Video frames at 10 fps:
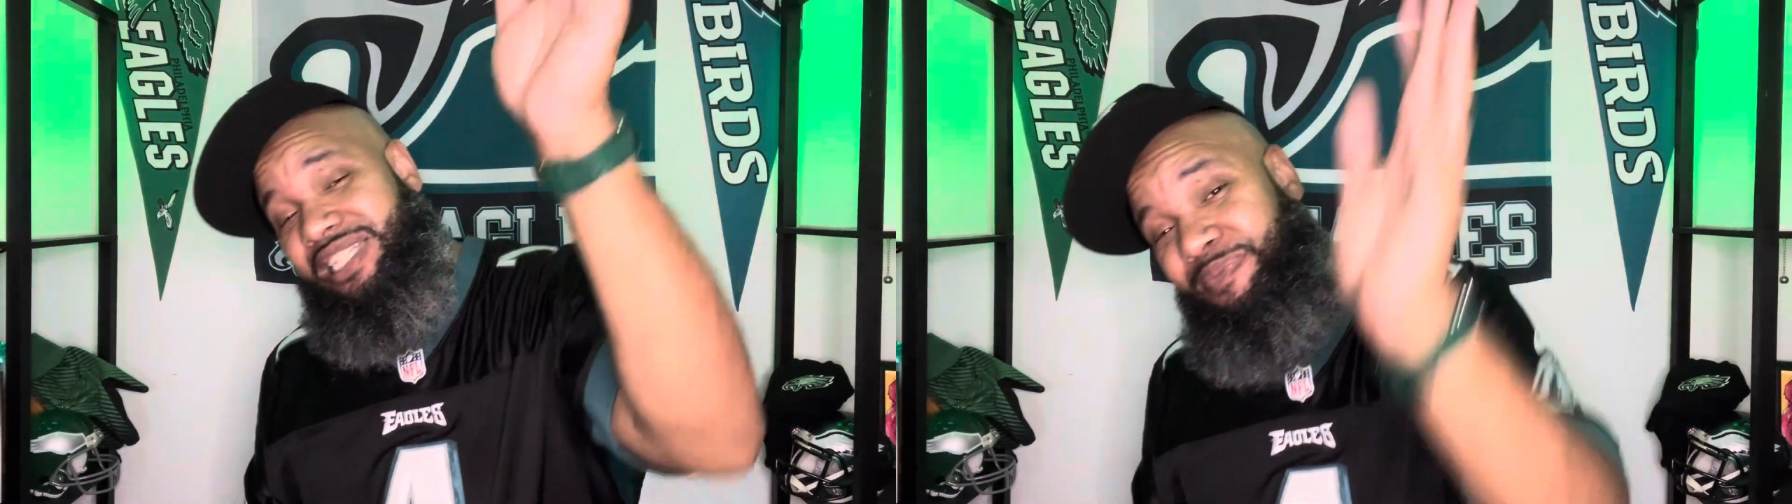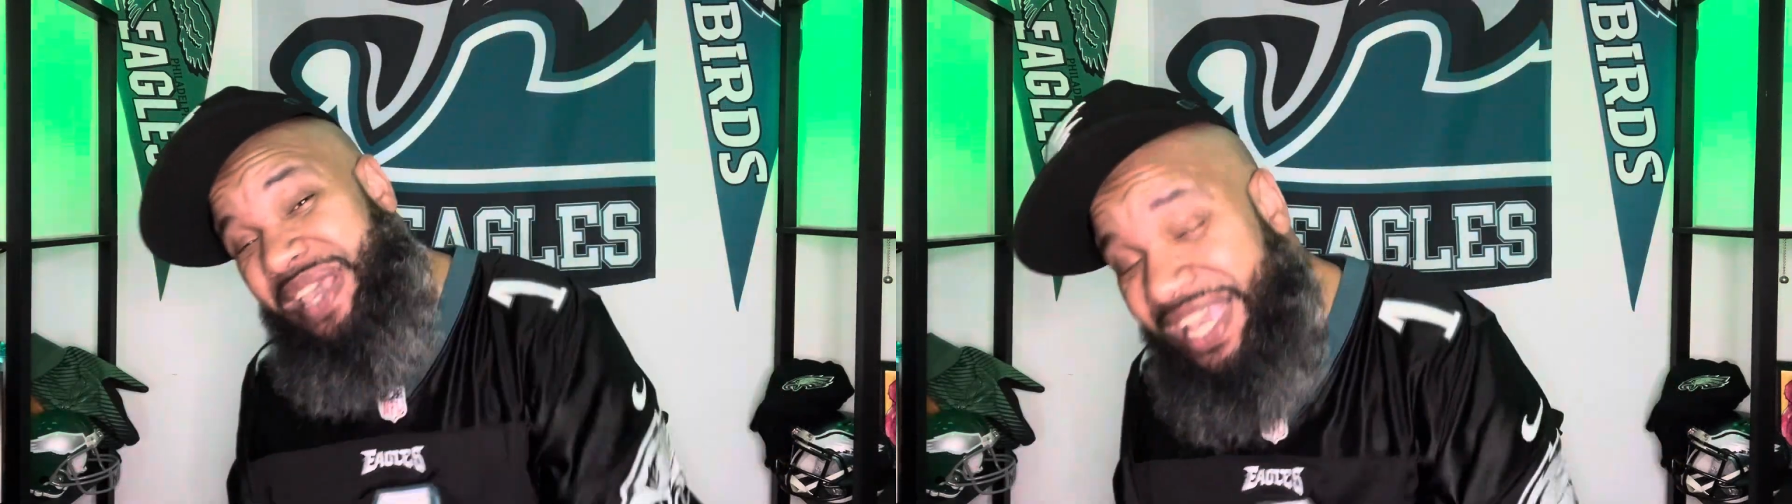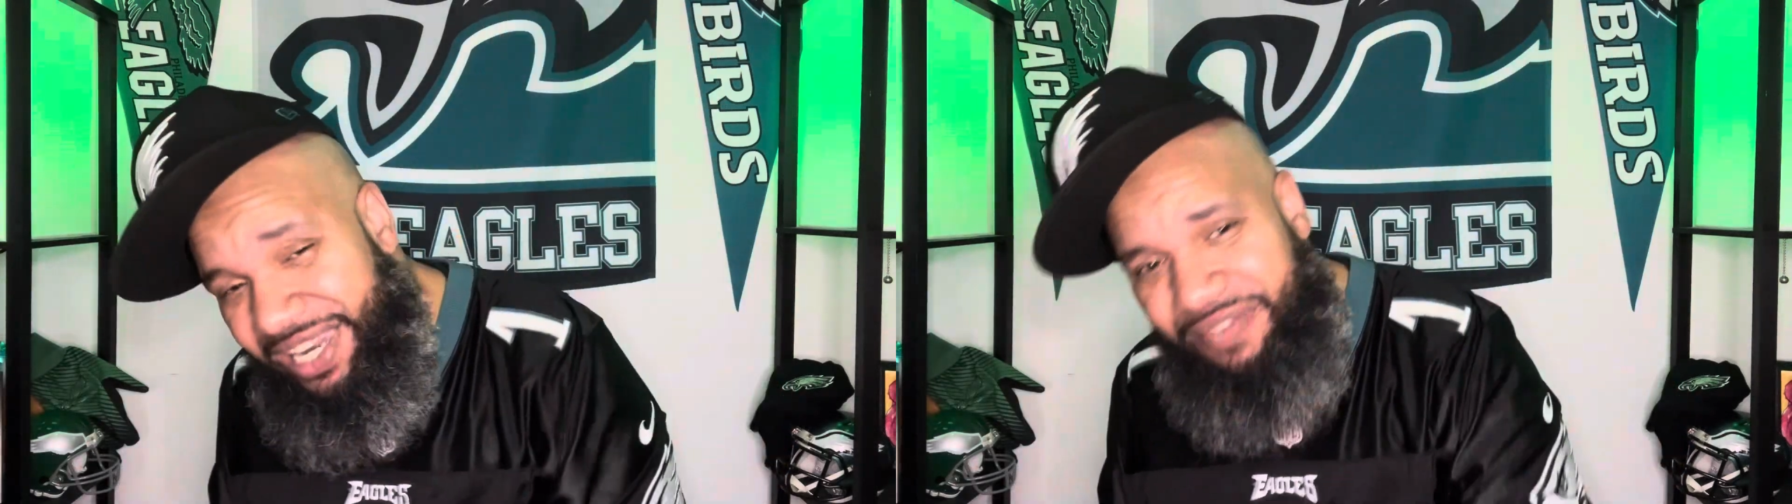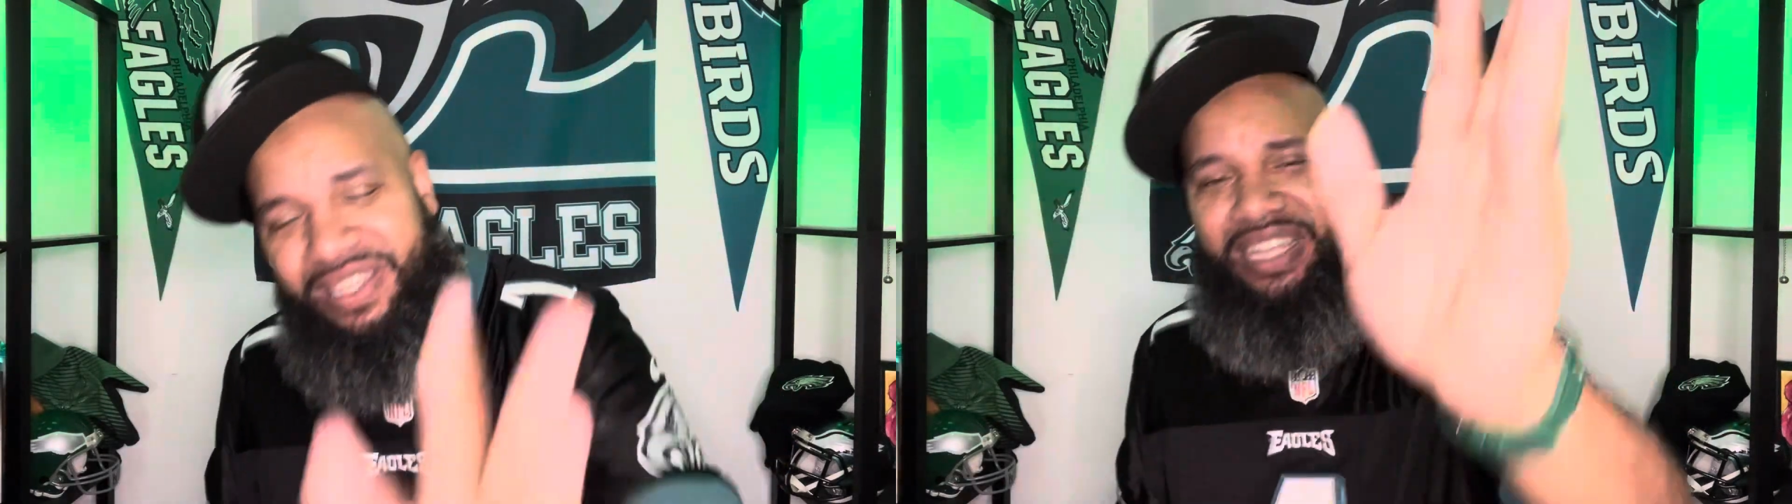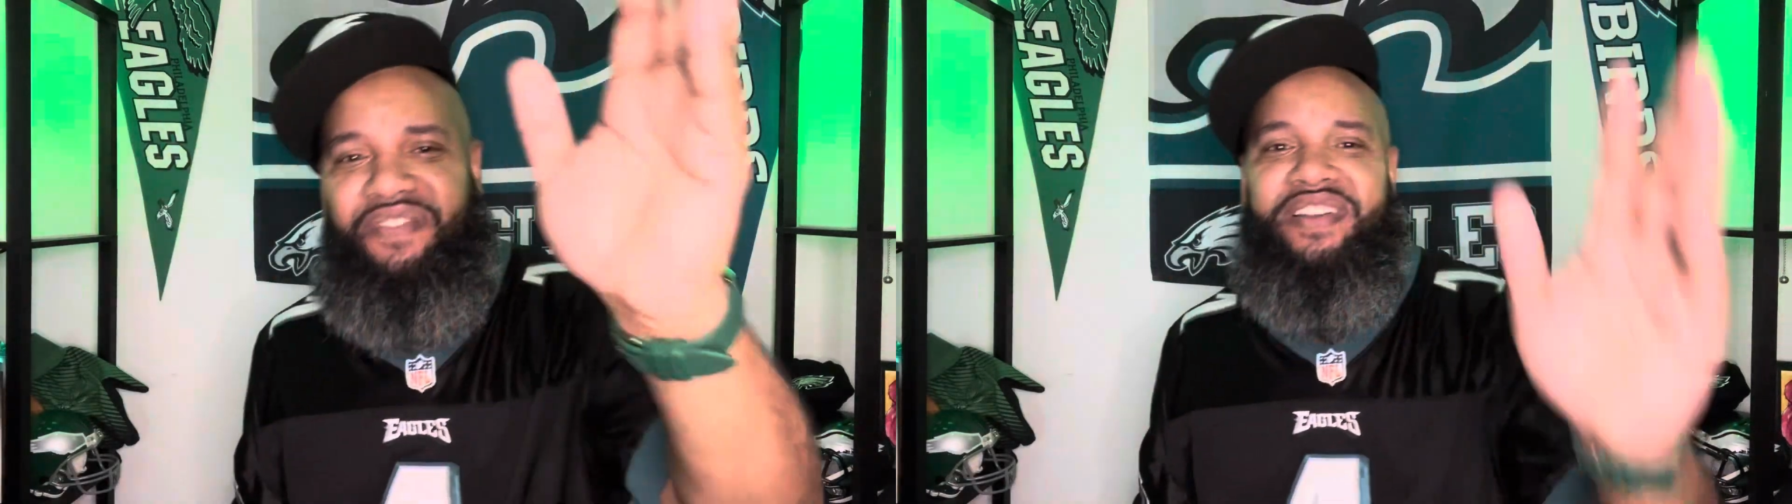Speaking of the
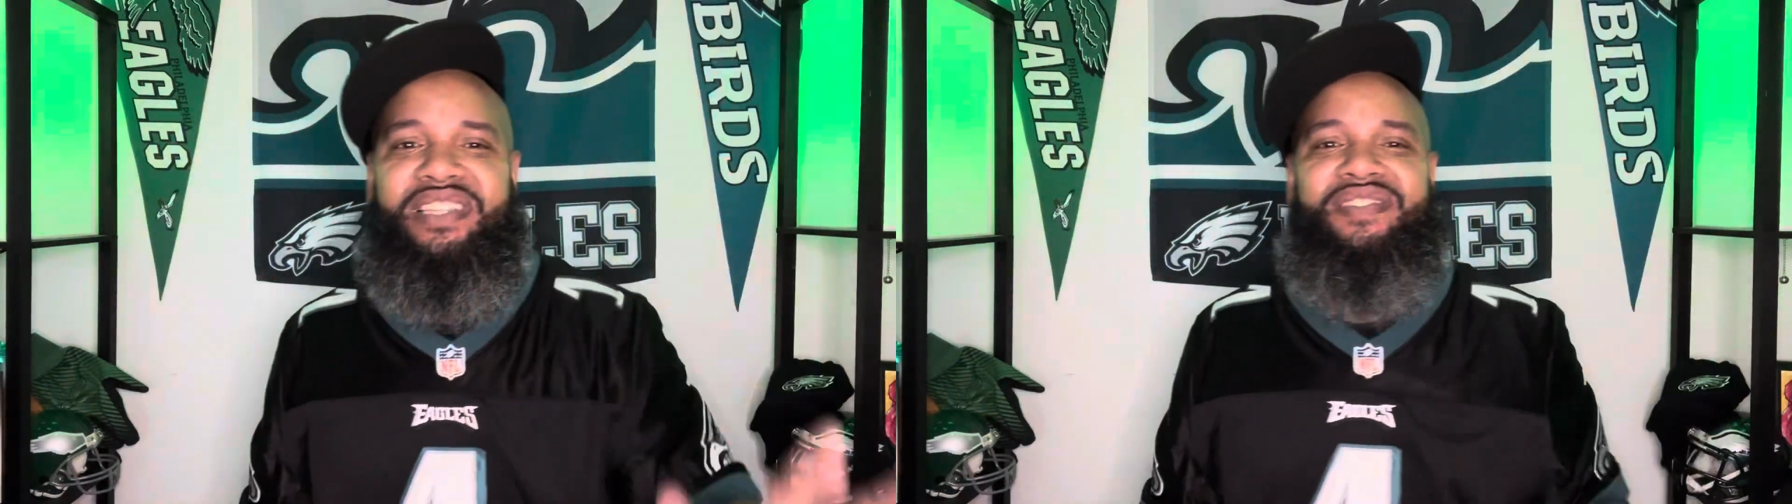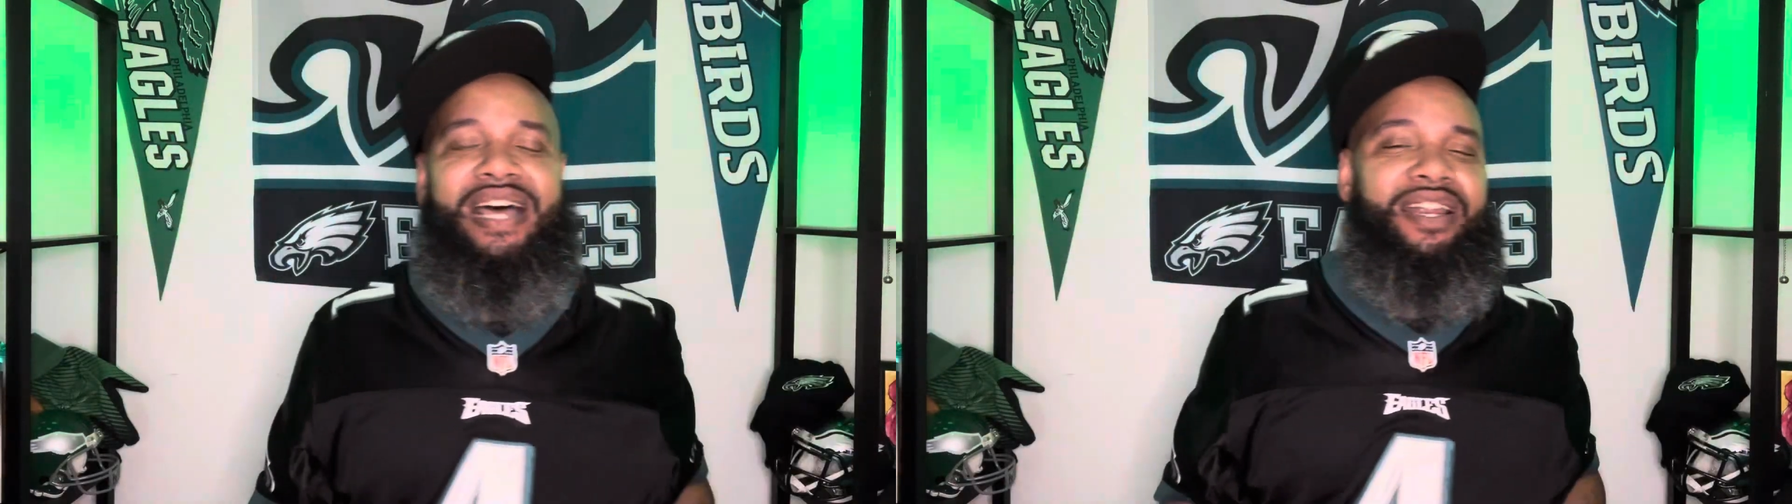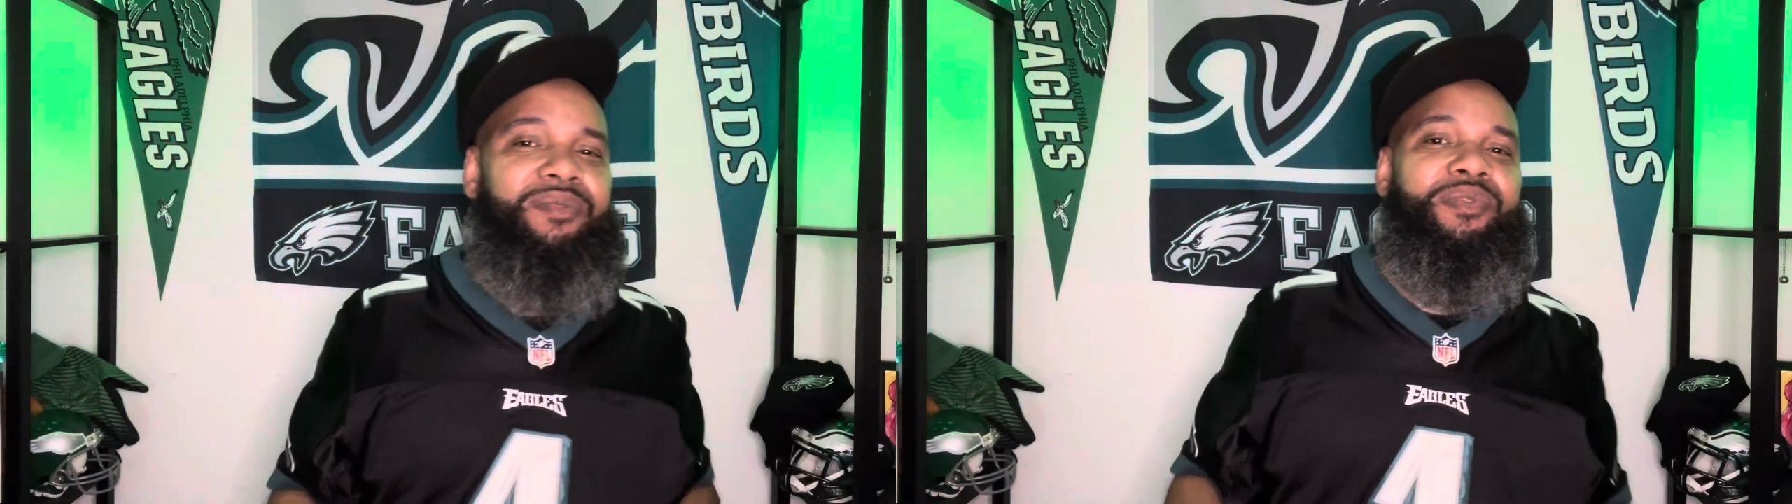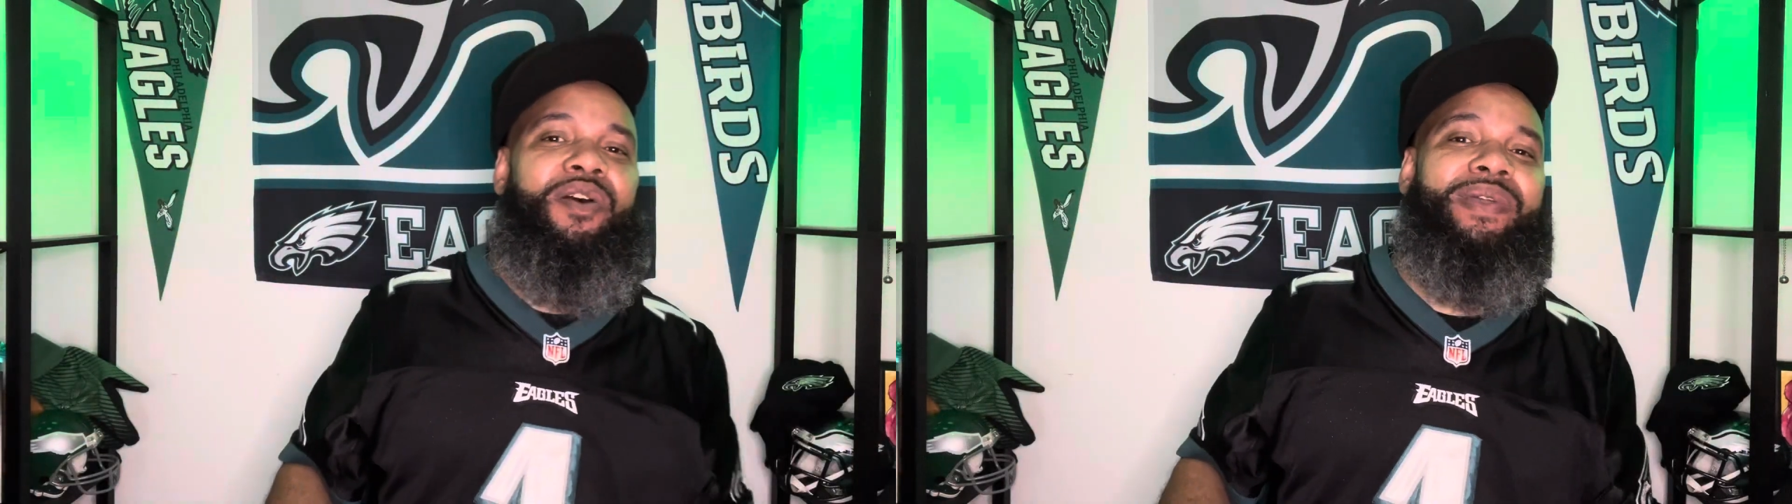defensive side of the ball,